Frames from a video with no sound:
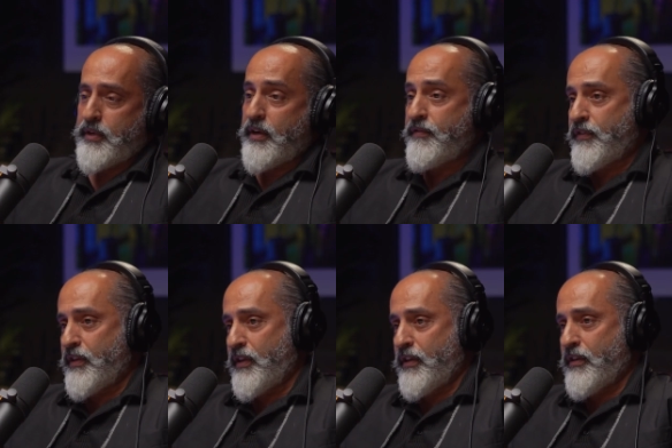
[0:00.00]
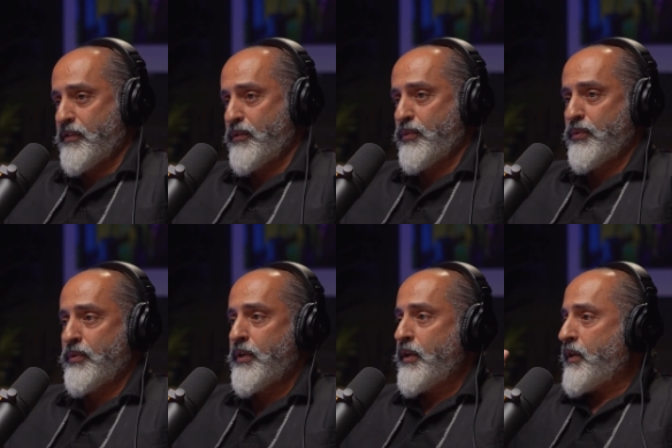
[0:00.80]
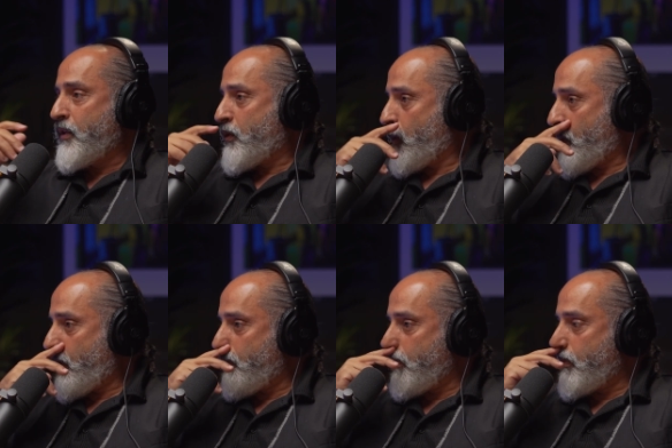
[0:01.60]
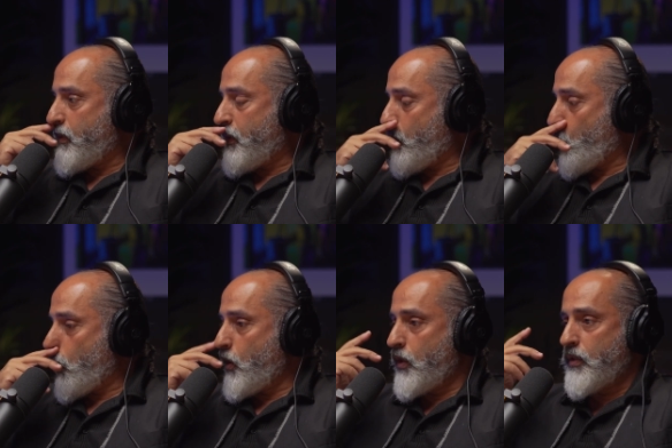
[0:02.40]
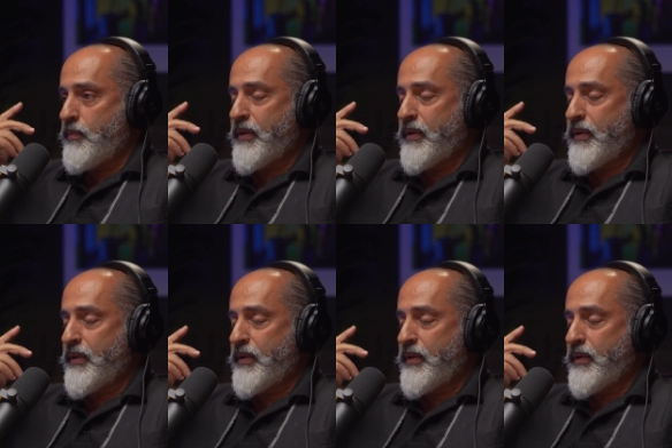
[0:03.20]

travel a lot, to show them the world.